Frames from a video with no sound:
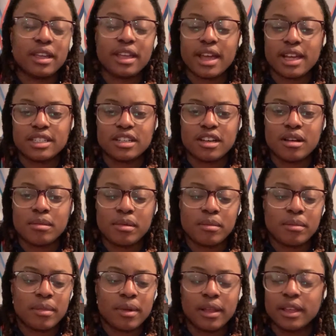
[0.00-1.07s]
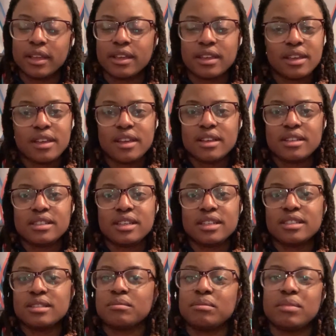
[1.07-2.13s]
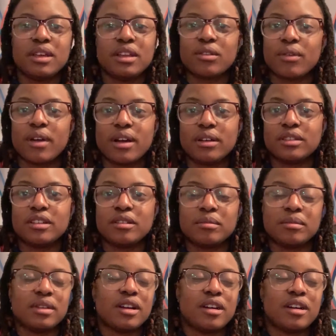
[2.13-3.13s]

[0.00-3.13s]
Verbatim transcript: and catch up and like just being around them.